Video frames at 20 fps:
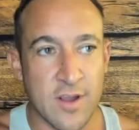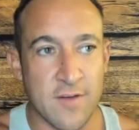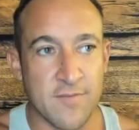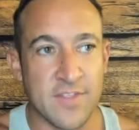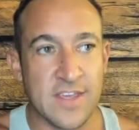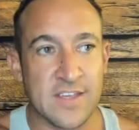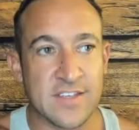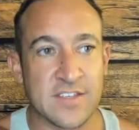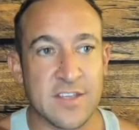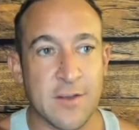of
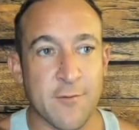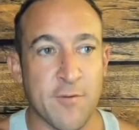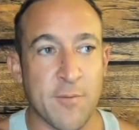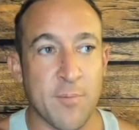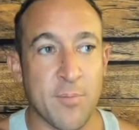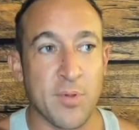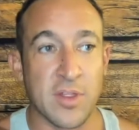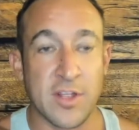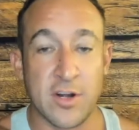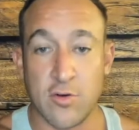these different
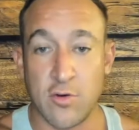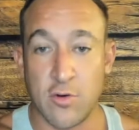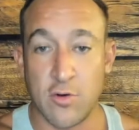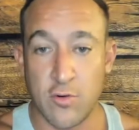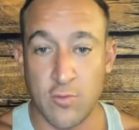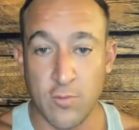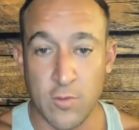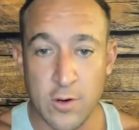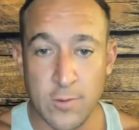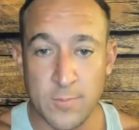political
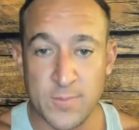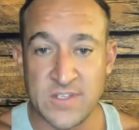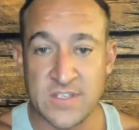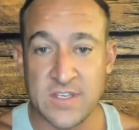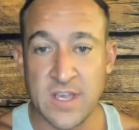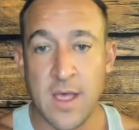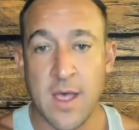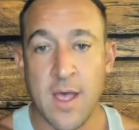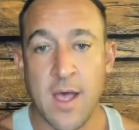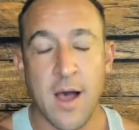groups,
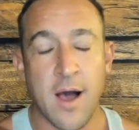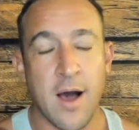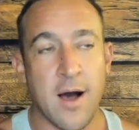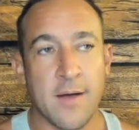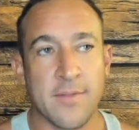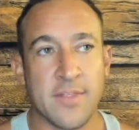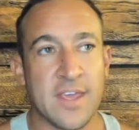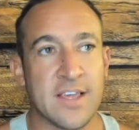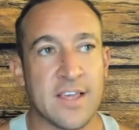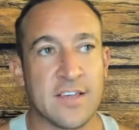
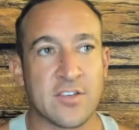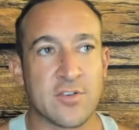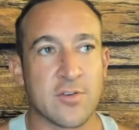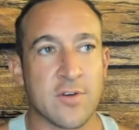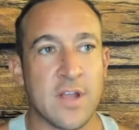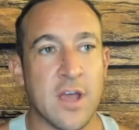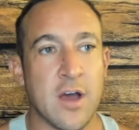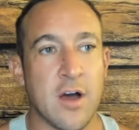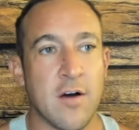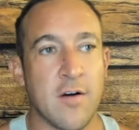the
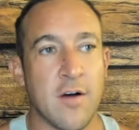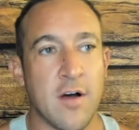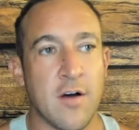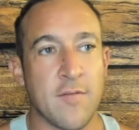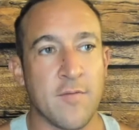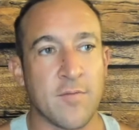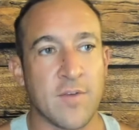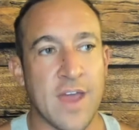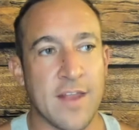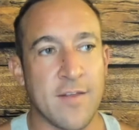history
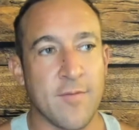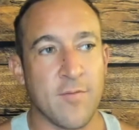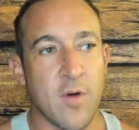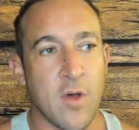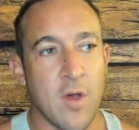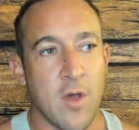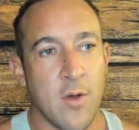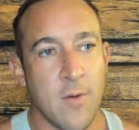of kind of,